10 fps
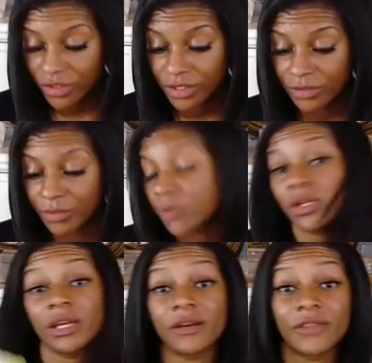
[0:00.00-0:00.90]
to the
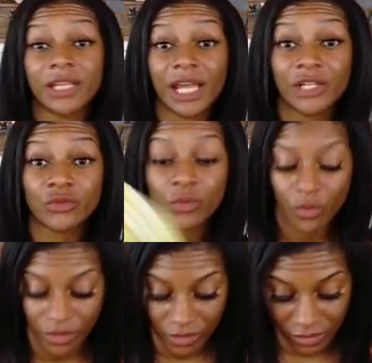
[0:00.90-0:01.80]
beauty of the natural
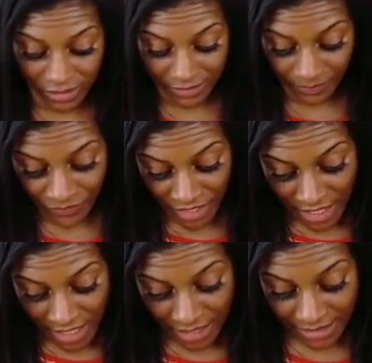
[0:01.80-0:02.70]
world.
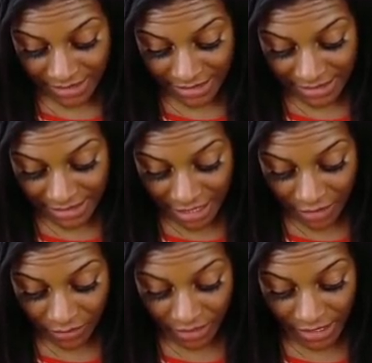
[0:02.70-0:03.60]
And it says, take
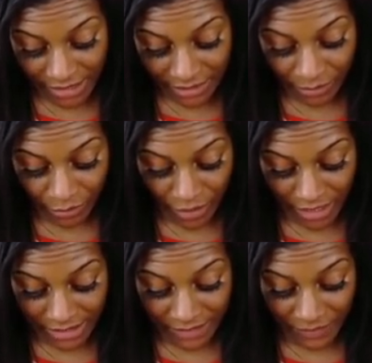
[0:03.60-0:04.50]
a relaxing break
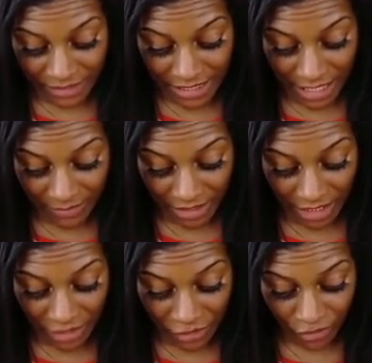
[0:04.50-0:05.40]
and spend time in
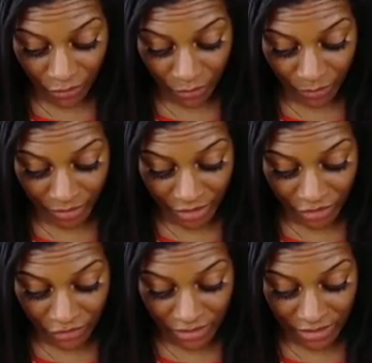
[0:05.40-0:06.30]
nature.
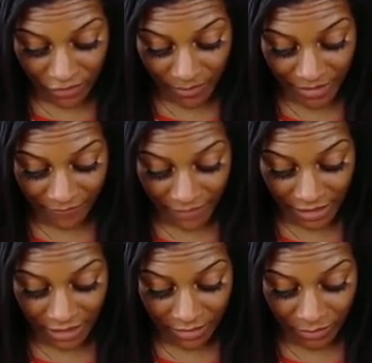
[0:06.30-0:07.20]
Replenish yourself by
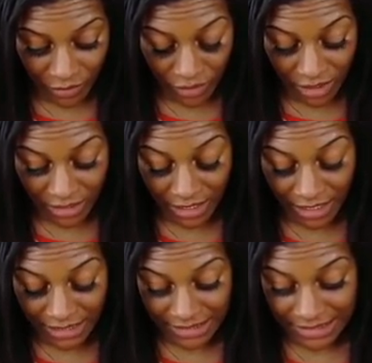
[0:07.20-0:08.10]
feeling the beauty and the
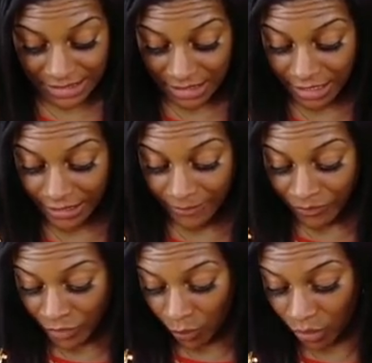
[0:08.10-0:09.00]
ecstasy there.
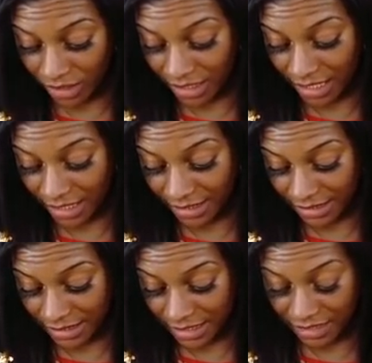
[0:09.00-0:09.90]
One thing I can
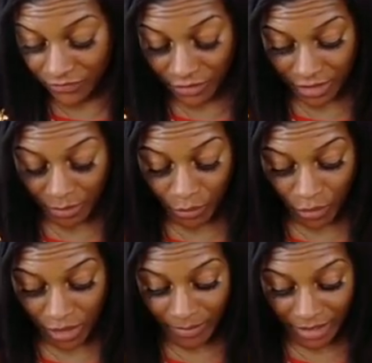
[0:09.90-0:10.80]
say that's very
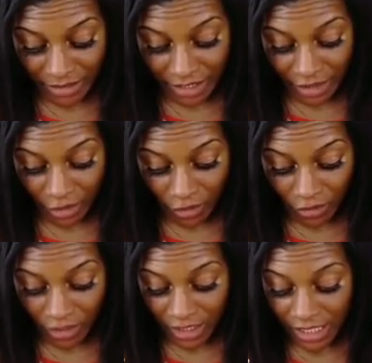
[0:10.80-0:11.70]
important about that
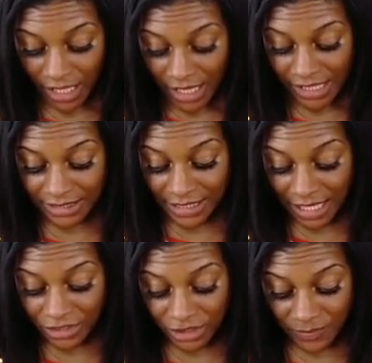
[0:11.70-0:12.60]
card is
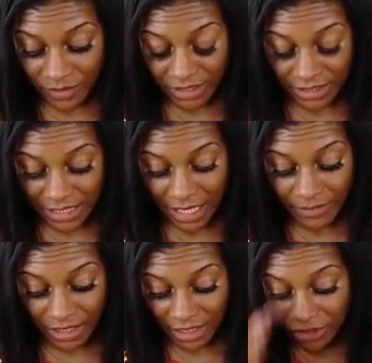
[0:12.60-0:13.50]
not just spending time
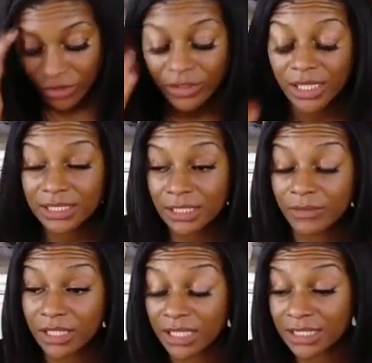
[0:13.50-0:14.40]
in nature. That's
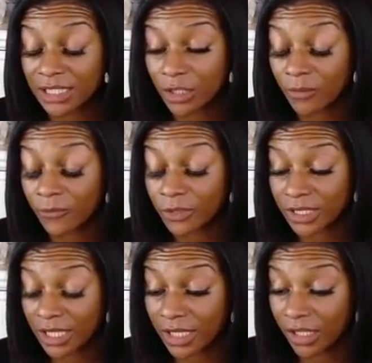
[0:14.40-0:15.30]
something that's helpful to
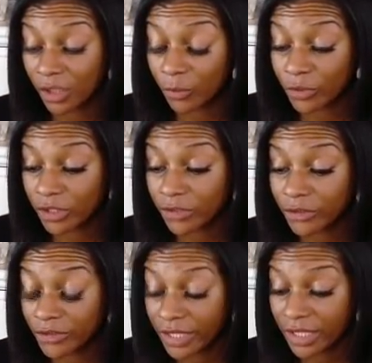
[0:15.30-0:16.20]
kind of help you clear
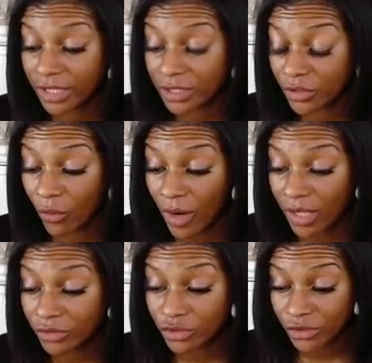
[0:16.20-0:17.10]
your head and to
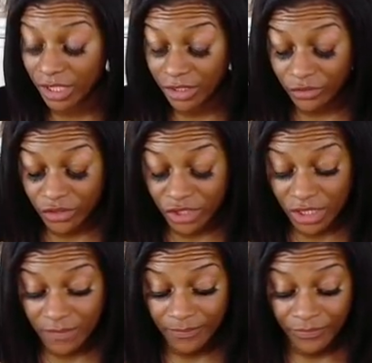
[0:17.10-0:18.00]
ground your energy